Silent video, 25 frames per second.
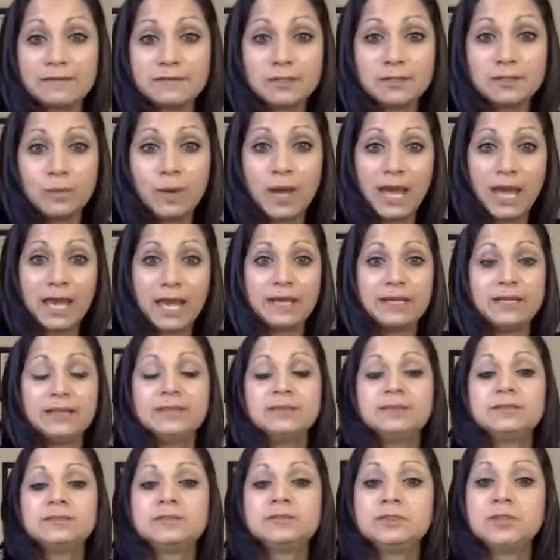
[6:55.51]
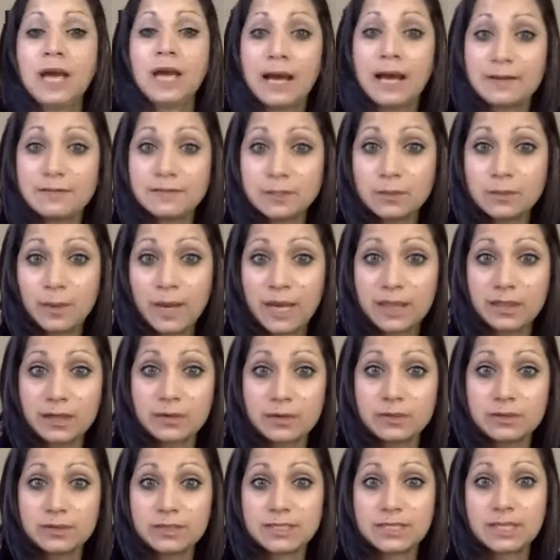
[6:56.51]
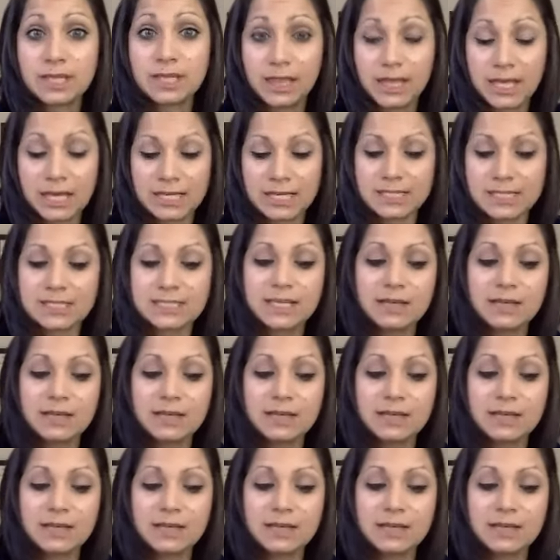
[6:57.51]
to weigh those things.